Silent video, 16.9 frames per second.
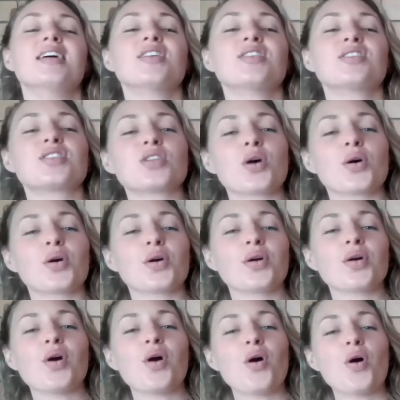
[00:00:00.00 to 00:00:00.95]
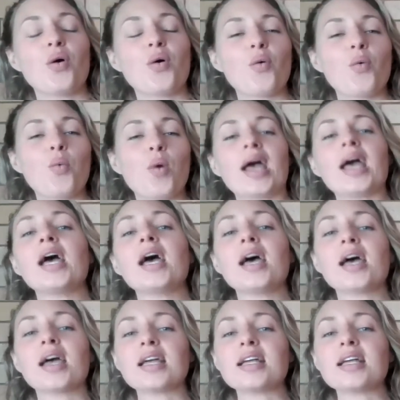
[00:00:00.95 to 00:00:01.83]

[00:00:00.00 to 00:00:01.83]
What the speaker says: So where